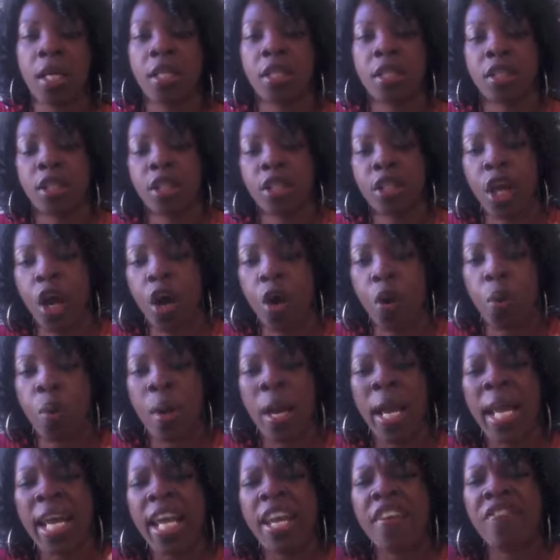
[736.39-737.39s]

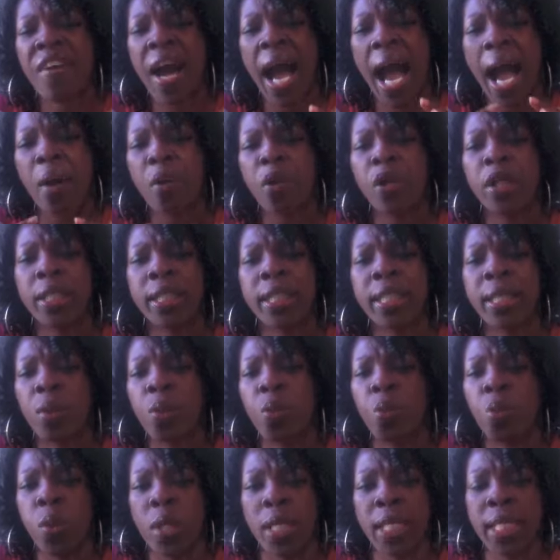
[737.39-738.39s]
So if I were to
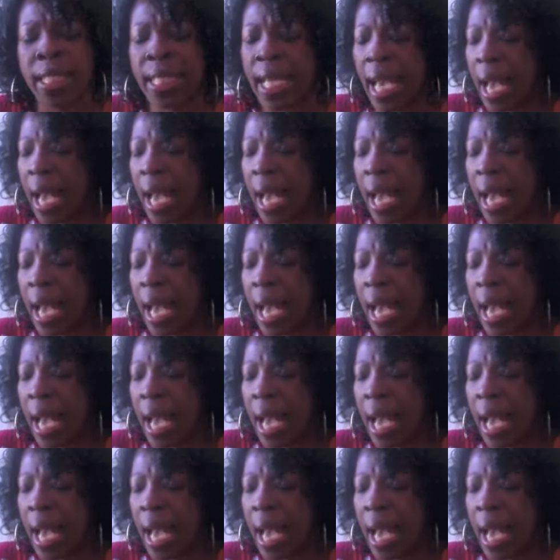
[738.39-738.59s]
get weak,